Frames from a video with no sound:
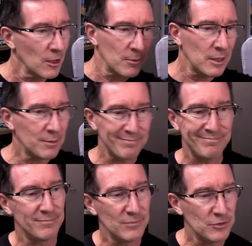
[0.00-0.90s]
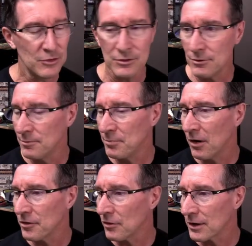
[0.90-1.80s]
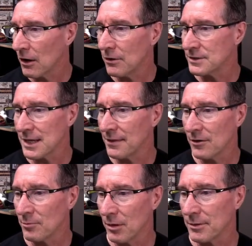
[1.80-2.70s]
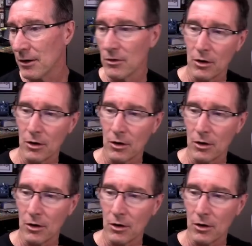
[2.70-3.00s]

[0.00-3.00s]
I mean, you Python coders out there are probably going,